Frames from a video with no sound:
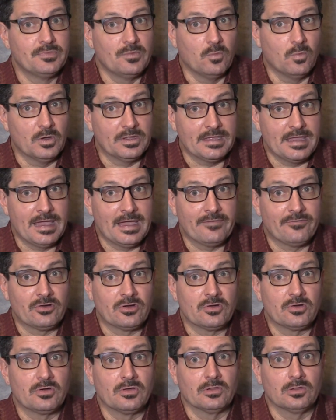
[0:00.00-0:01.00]

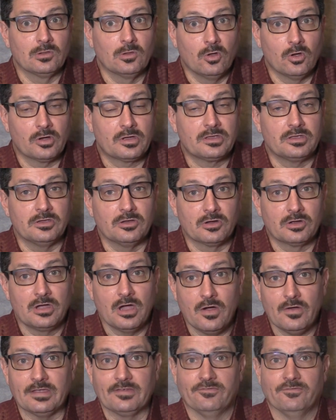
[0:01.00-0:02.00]
whatever look you're
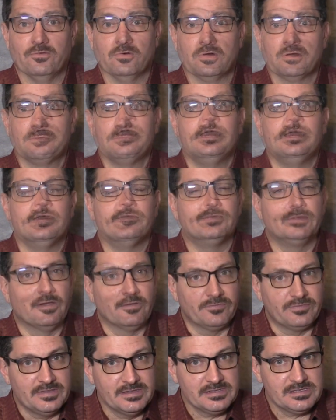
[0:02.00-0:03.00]
going for. And now,
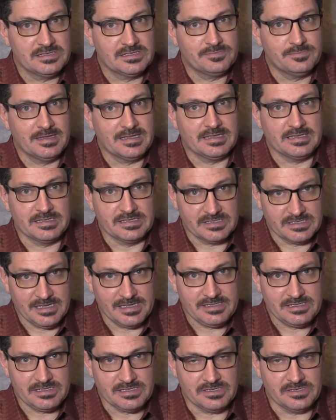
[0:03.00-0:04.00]
if this is making
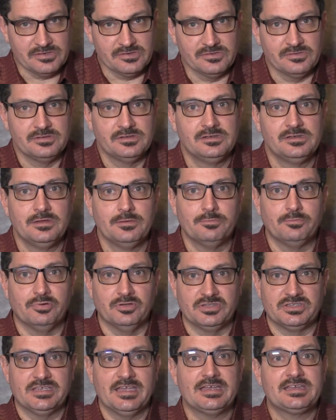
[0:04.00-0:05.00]
sense to you,
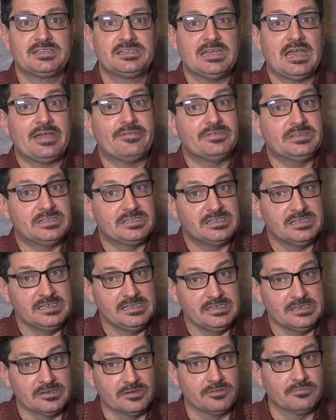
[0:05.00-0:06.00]
put Tech Savvy
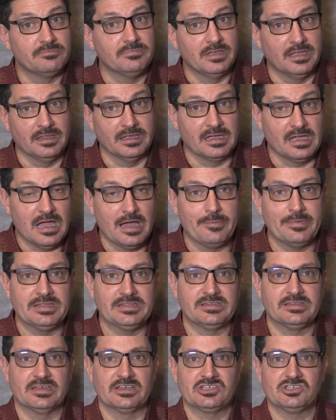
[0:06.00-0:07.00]
Senior in the
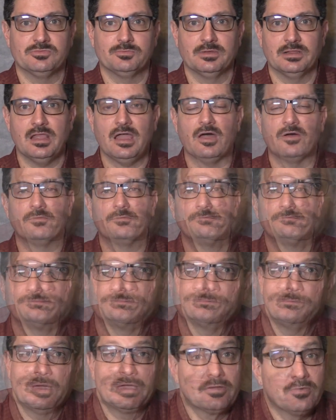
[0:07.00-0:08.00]
comments section below.
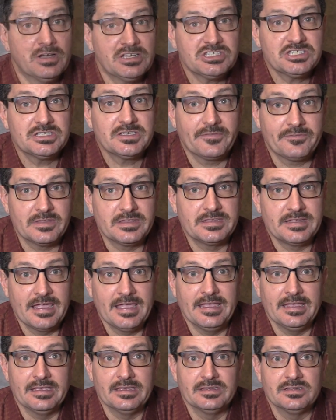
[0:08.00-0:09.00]
My question of the
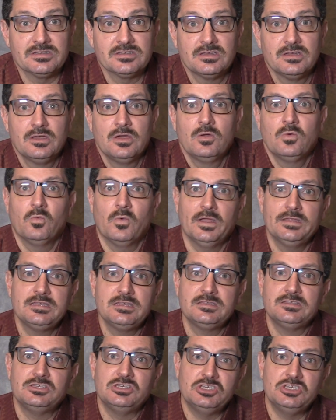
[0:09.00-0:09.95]
day is, when did